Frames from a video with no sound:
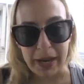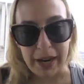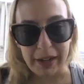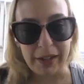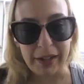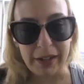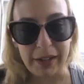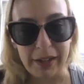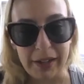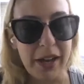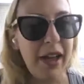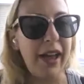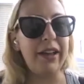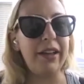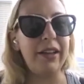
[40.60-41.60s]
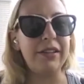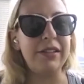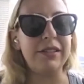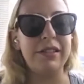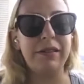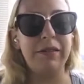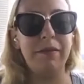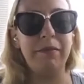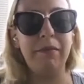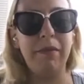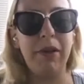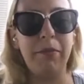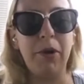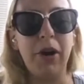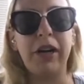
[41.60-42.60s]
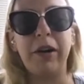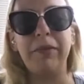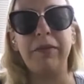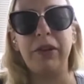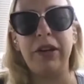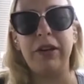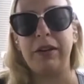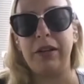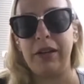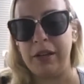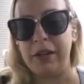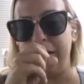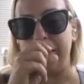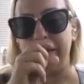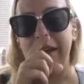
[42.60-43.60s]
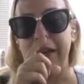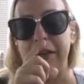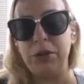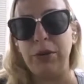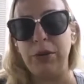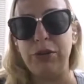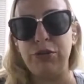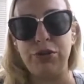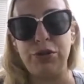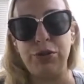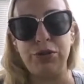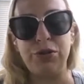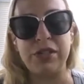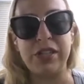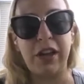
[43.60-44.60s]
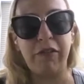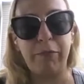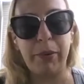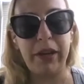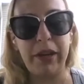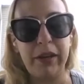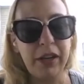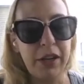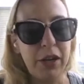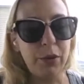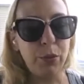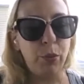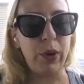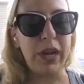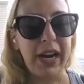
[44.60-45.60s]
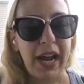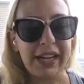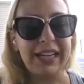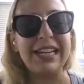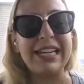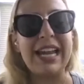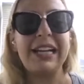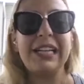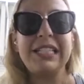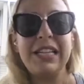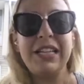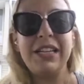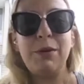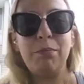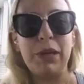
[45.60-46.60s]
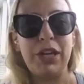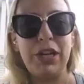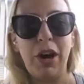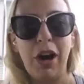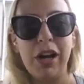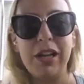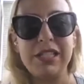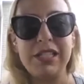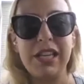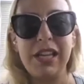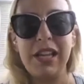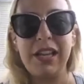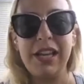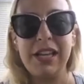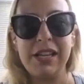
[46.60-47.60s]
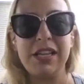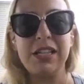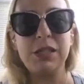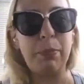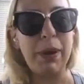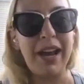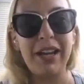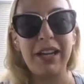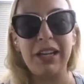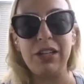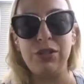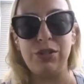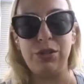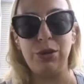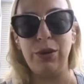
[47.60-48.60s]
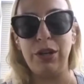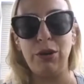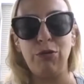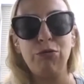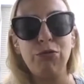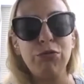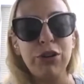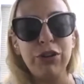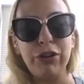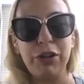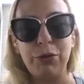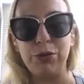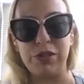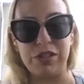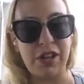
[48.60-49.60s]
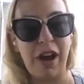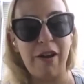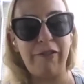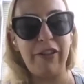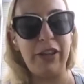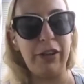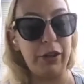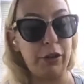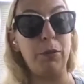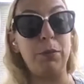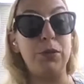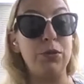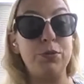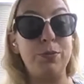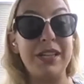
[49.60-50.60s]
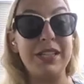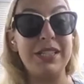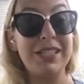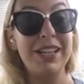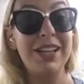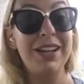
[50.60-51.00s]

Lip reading: Bank. And Mark, I'm going to let you introduce yourself, but we got connected because this bank is doing really cool stuff in the crypto space,